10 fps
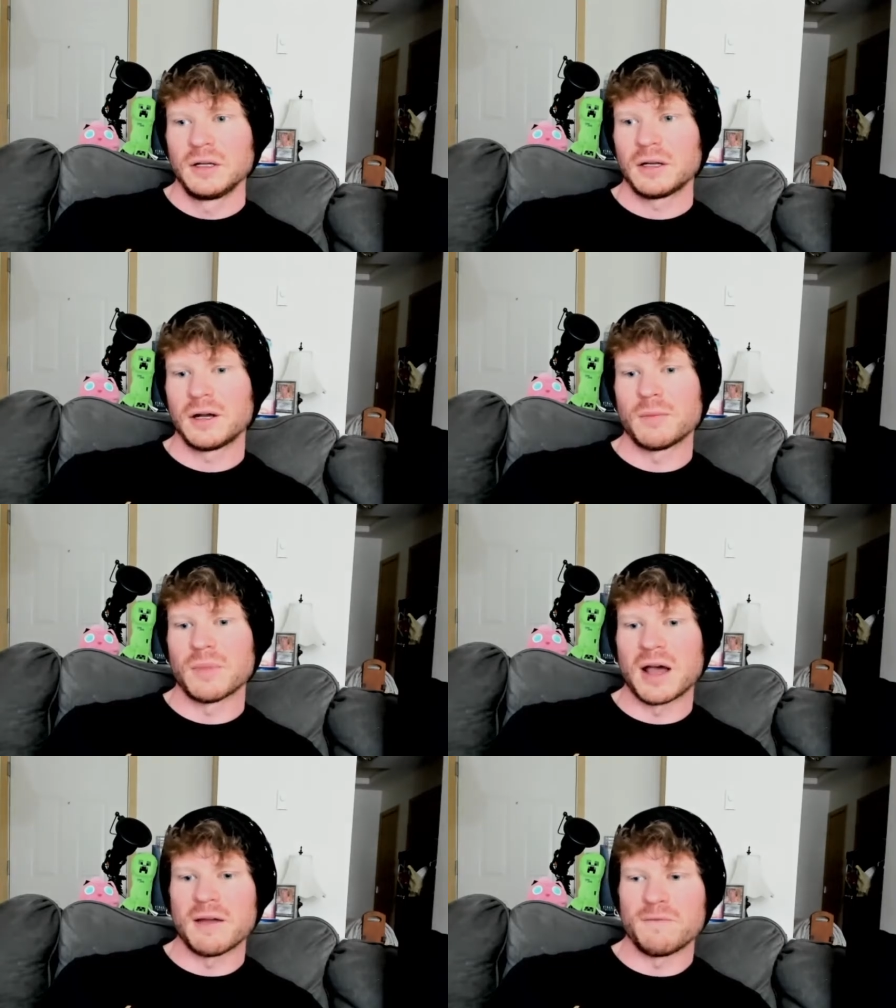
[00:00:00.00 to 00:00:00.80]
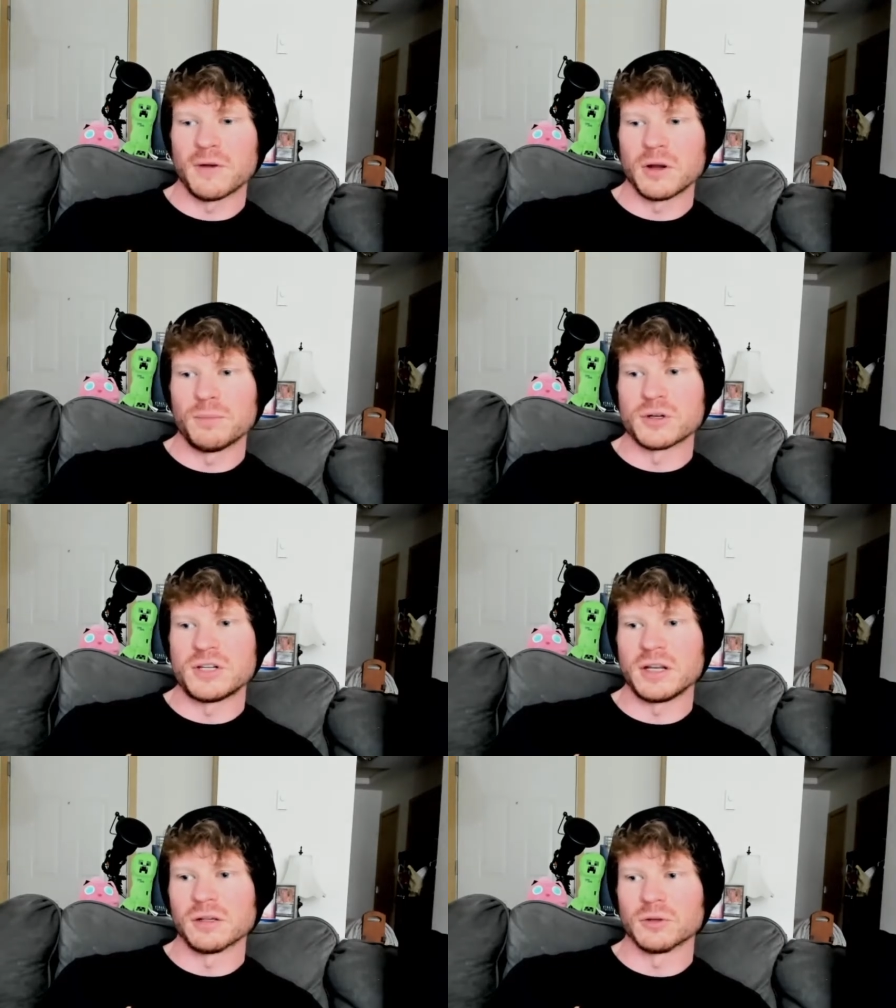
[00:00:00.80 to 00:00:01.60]
I have very
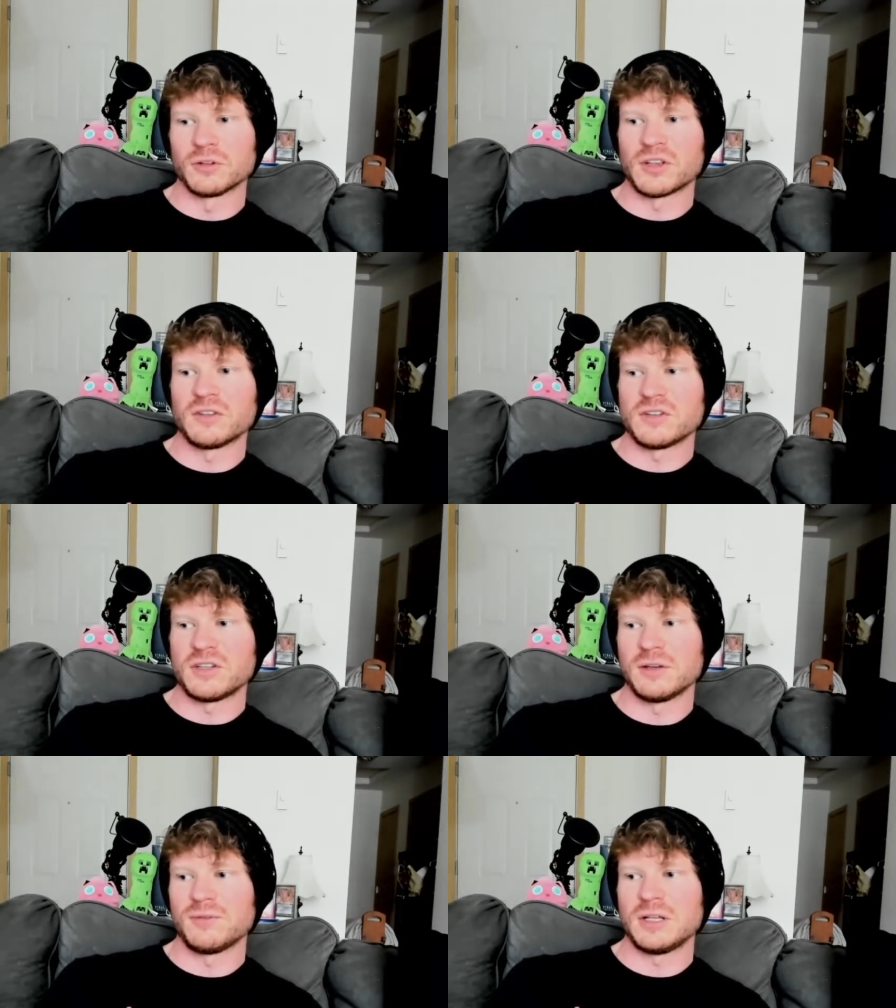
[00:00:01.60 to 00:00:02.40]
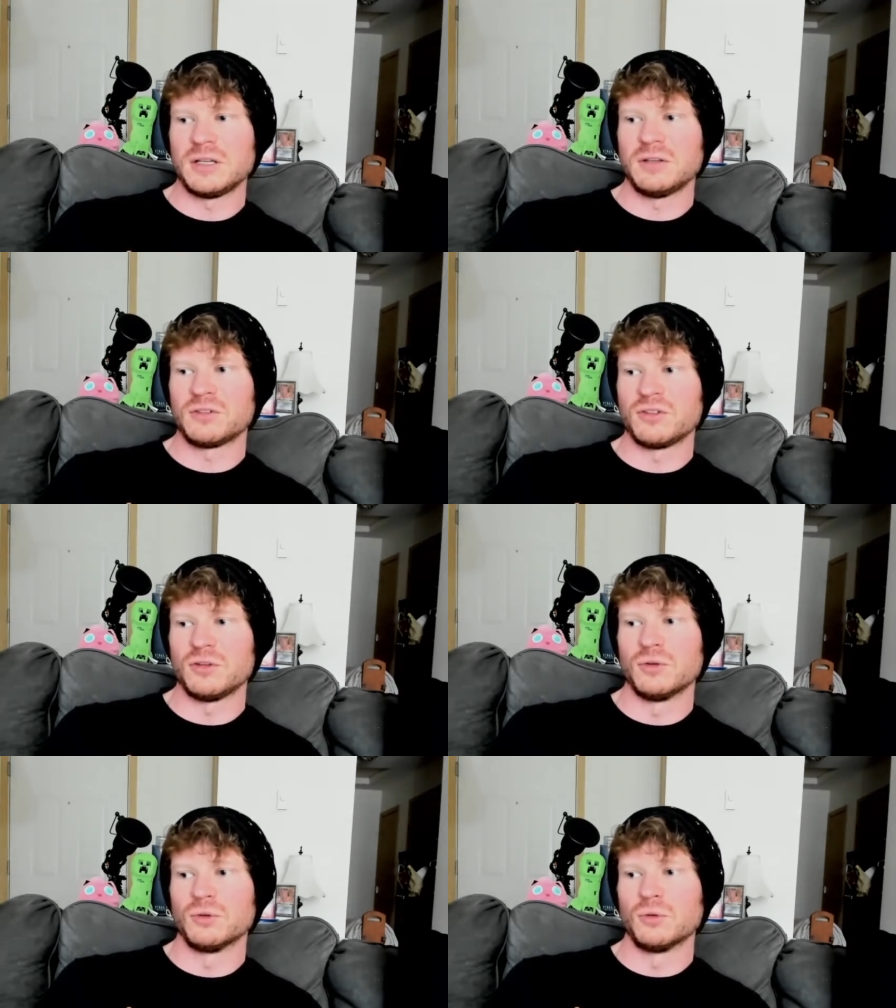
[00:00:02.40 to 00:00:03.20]
particular sensitivities
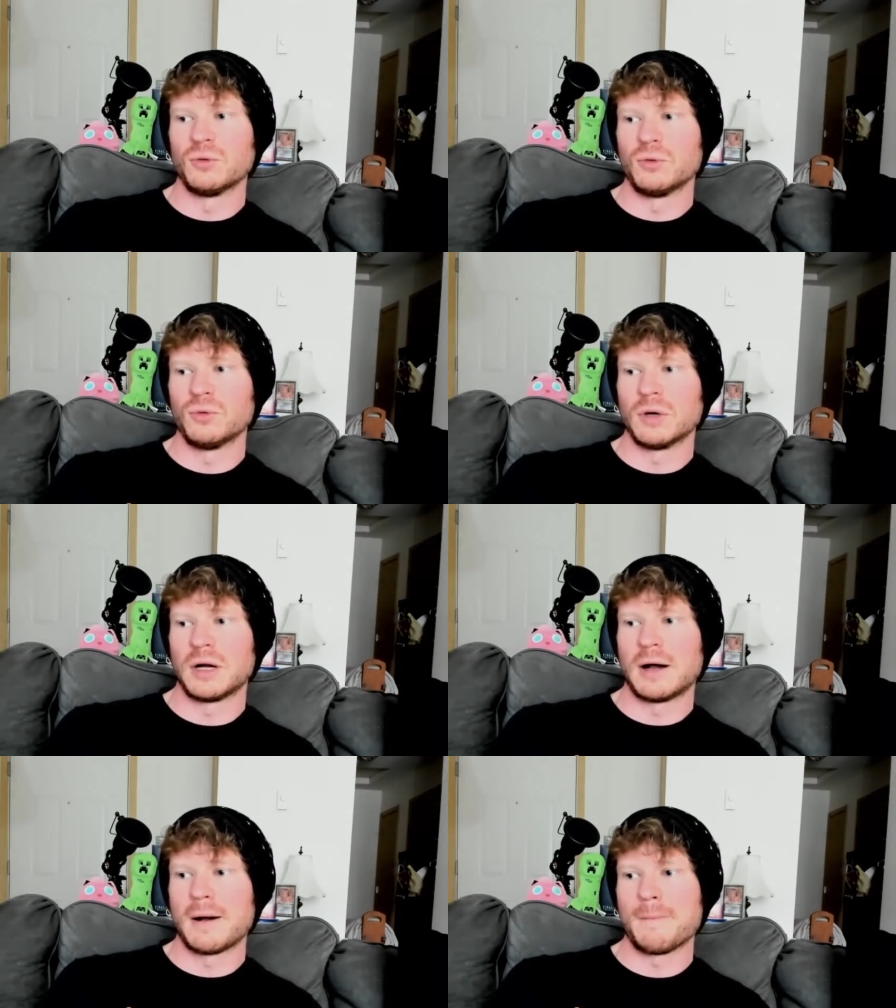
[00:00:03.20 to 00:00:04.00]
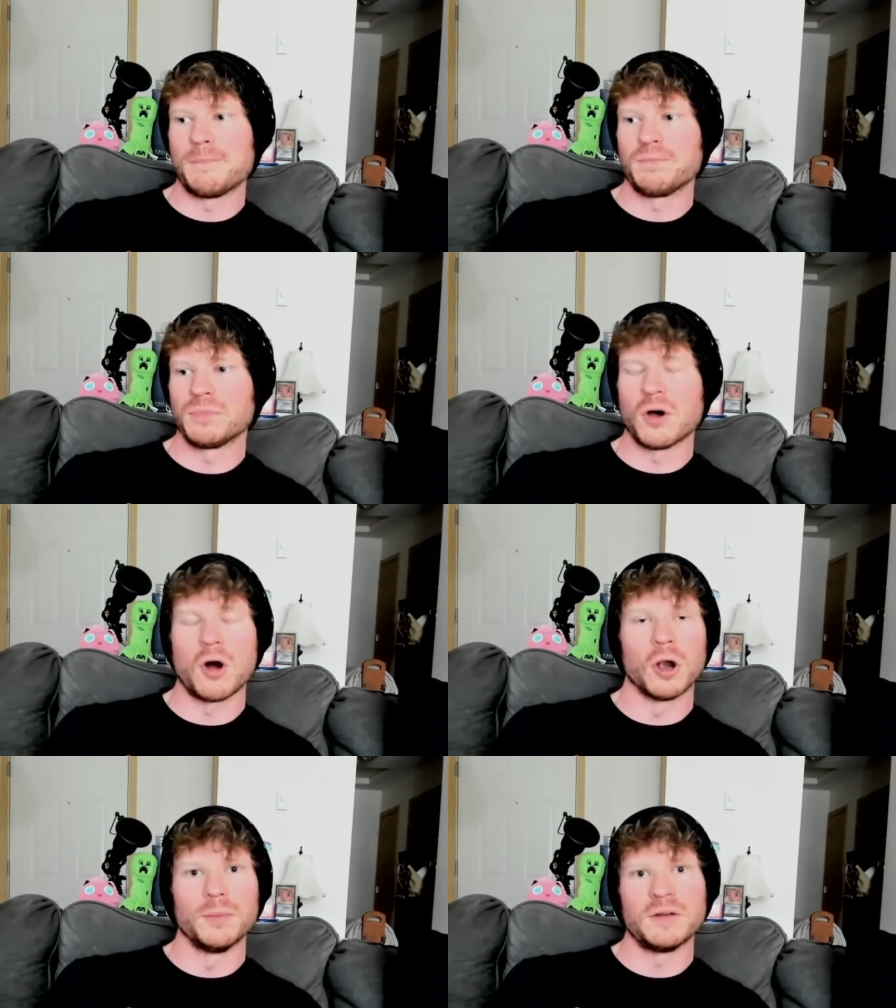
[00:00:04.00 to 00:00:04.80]
to the
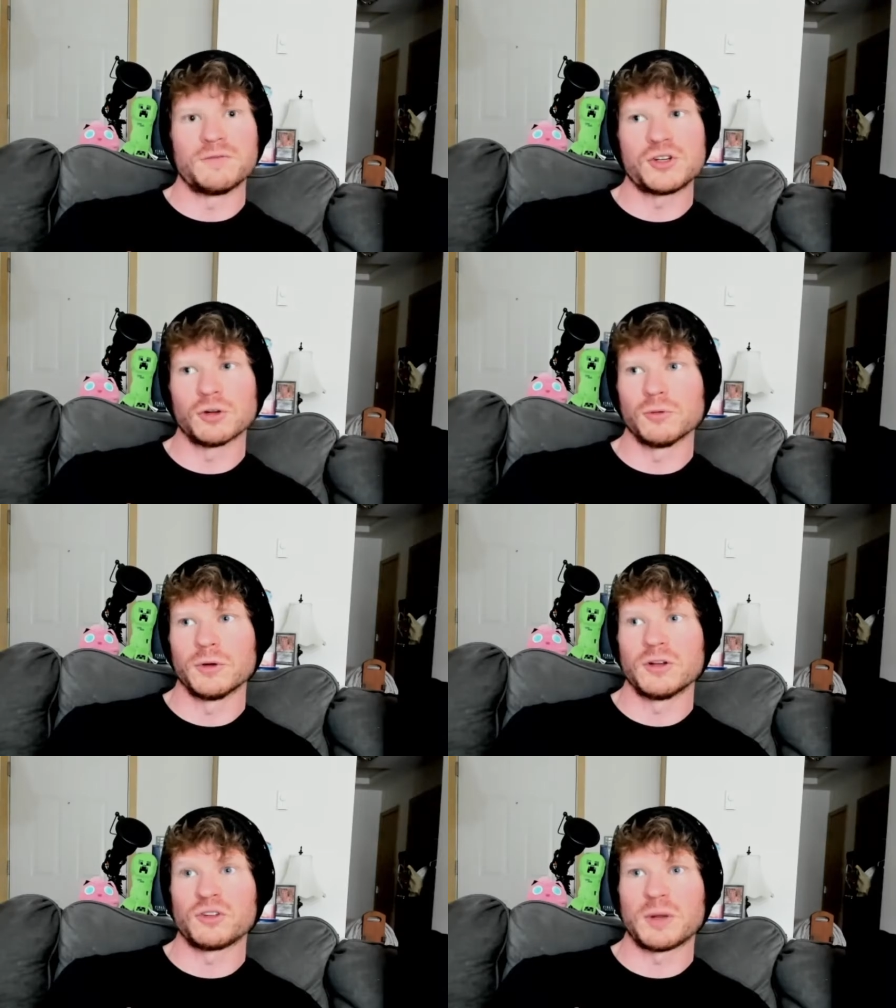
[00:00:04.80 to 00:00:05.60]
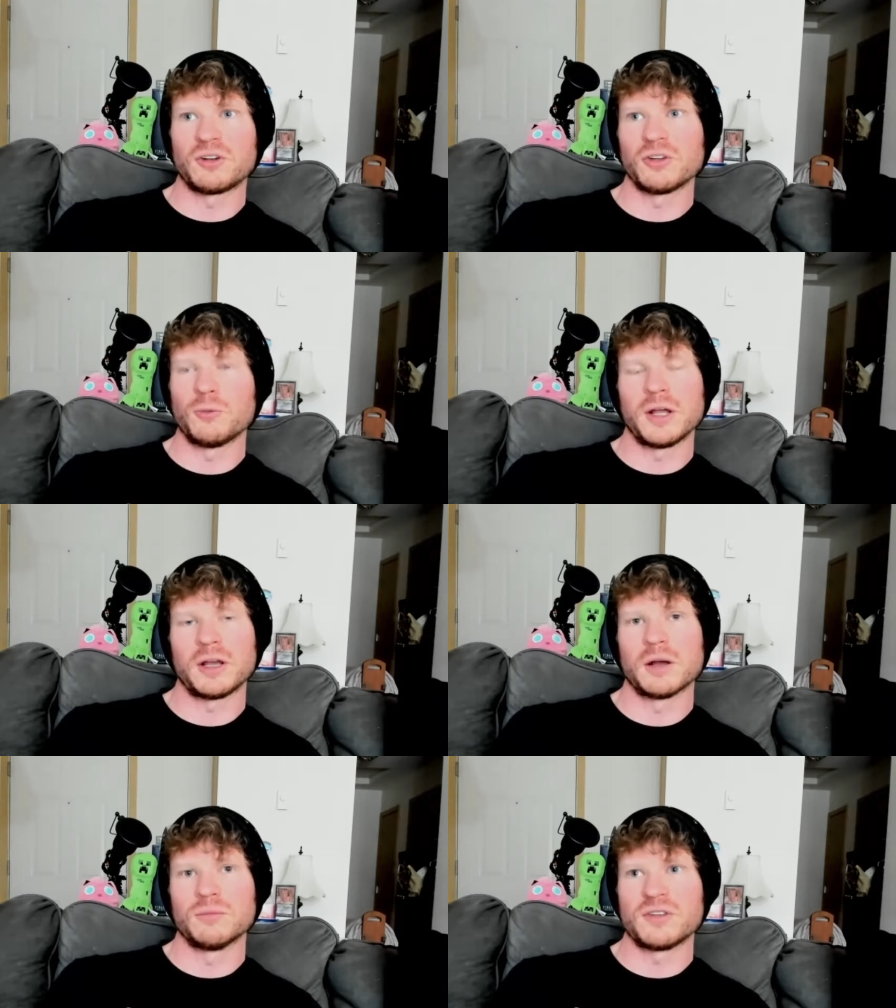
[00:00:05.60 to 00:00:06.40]
harming of children, especially when it
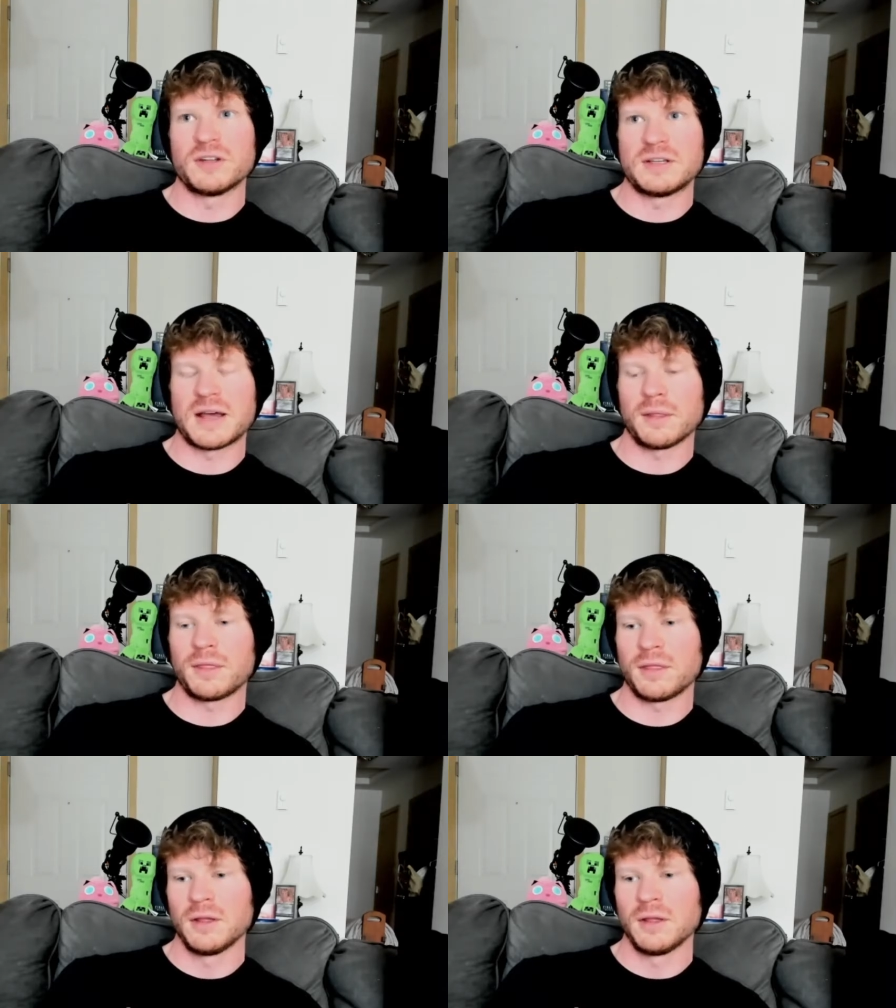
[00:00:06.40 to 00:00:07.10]
comes to death.